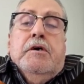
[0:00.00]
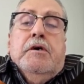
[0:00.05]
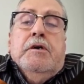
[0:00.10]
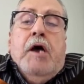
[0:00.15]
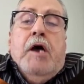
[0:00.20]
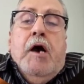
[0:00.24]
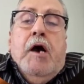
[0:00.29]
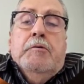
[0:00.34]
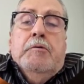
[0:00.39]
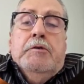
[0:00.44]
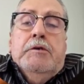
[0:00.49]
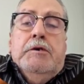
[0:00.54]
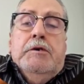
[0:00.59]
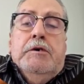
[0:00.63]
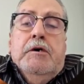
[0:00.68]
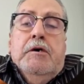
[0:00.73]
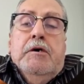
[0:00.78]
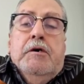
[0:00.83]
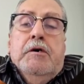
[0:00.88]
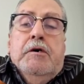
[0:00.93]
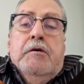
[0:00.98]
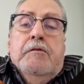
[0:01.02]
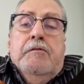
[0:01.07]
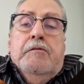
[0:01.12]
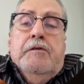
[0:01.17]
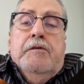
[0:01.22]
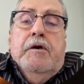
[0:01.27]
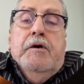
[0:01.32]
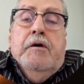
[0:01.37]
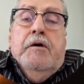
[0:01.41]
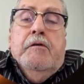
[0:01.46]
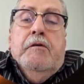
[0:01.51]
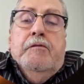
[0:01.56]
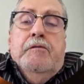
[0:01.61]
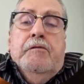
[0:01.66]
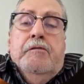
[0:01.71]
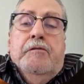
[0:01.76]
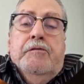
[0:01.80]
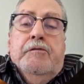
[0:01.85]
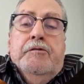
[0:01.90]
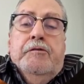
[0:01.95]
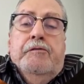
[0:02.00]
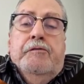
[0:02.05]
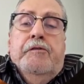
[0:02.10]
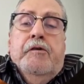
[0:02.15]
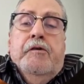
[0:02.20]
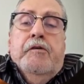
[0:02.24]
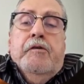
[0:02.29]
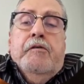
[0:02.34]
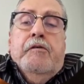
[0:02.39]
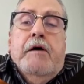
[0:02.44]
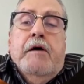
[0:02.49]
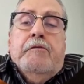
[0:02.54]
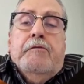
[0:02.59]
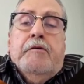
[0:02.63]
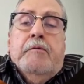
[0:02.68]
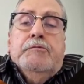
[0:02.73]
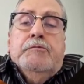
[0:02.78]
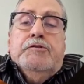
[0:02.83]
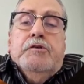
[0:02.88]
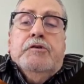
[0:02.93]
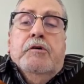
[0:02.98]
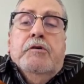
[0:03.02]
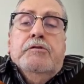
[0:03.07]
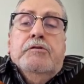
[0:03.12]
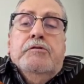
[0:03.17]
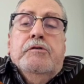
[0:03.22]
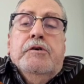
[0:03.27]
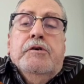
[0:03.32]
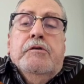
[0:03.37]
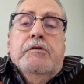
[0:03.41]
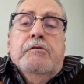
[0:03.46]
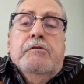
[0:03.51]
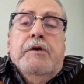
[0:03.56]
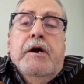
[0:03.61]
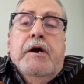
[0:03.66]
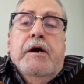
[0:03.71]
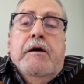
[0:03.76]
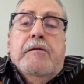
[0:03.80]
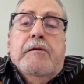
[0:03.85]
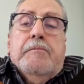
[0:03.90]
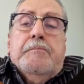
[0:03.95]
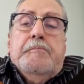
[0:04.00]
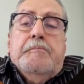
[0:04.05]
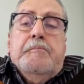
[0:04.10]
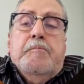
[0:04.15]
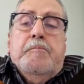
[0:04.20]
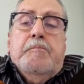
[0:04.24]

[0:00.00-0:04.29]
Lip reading: anomaly of the photograph I'm showing you here now.